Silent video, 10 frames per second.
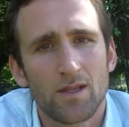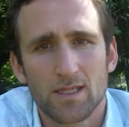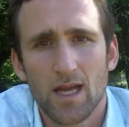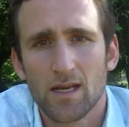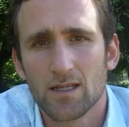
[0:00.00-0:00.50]
the
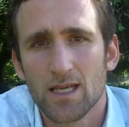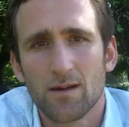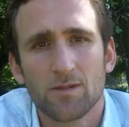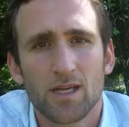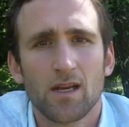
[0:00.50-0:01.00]
state
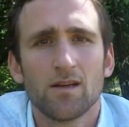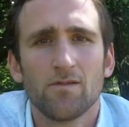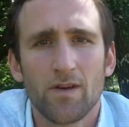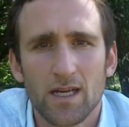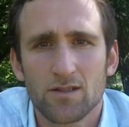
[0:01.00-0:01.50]
exam to get an
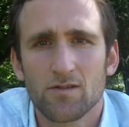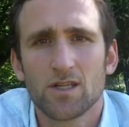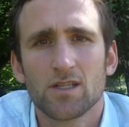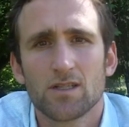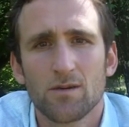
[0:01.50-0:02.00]
advanced
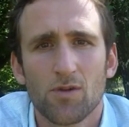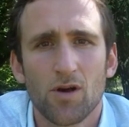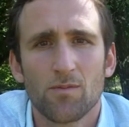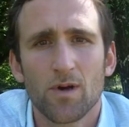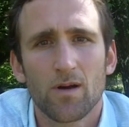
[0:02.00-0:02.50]
Regents
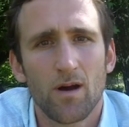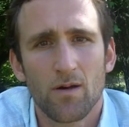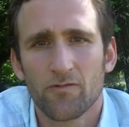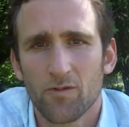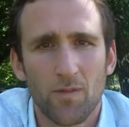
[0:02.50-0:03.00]
diploma
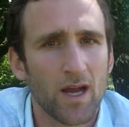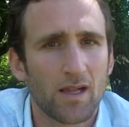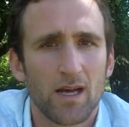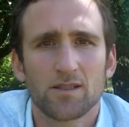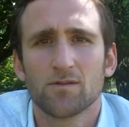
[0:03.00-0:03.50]
from my
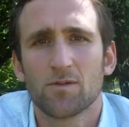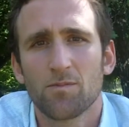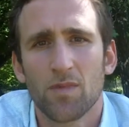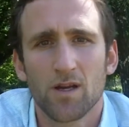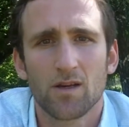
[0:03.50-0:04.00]
classroom
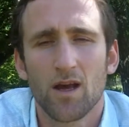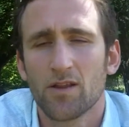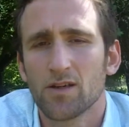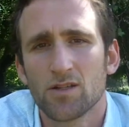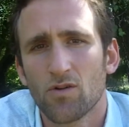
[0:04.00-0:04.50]
compared to
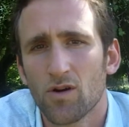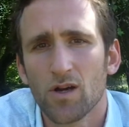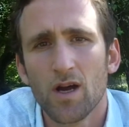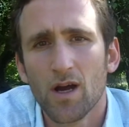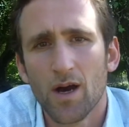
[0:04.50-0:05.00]
others, or
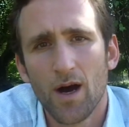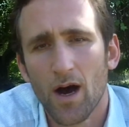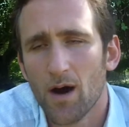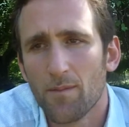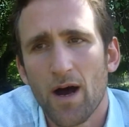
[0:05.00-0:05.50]

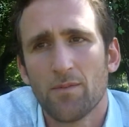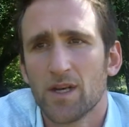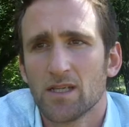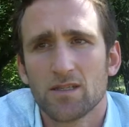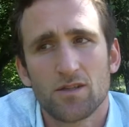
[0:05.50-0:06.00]
how
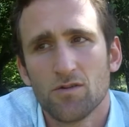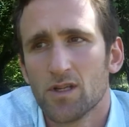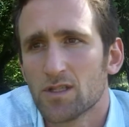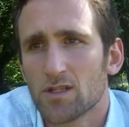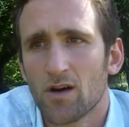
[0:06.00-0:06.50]
many
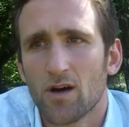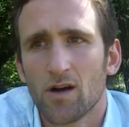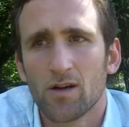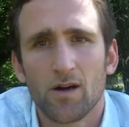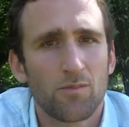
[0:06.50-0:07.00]
students
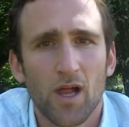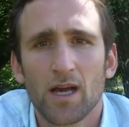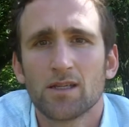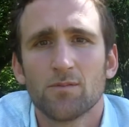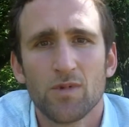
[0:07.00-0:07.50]
are
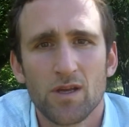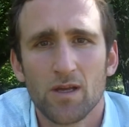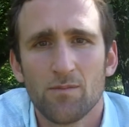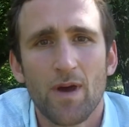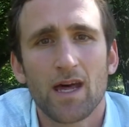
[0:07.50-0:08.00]
applying to
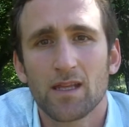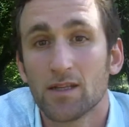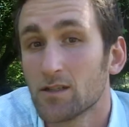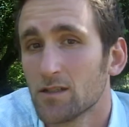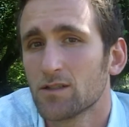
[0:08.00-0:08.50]
be math
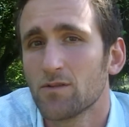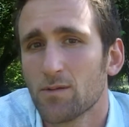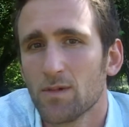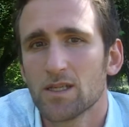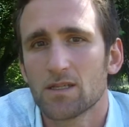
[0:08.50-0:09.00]
interns
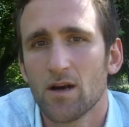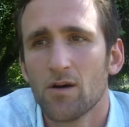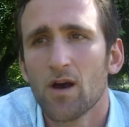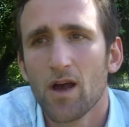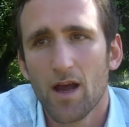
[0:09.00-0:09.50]
with me.
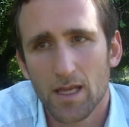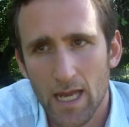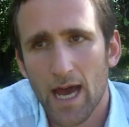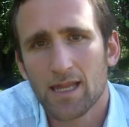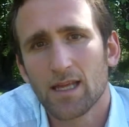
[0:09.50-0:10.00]
So
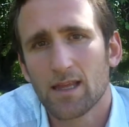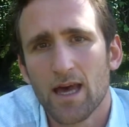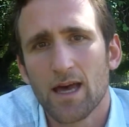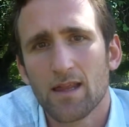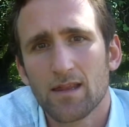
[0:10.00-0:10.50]
yeah, I think
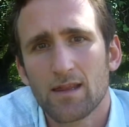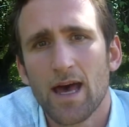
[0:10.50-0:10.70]
that